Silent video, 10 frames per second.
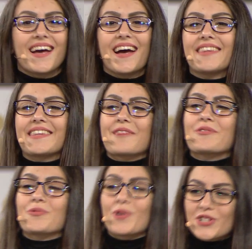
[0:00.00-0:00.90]
and they
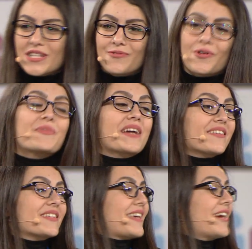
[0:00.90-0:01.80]
would watch us from the
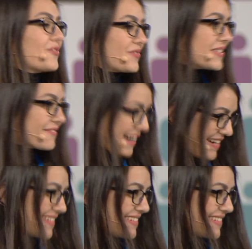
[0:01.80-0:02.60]
other side of the divide.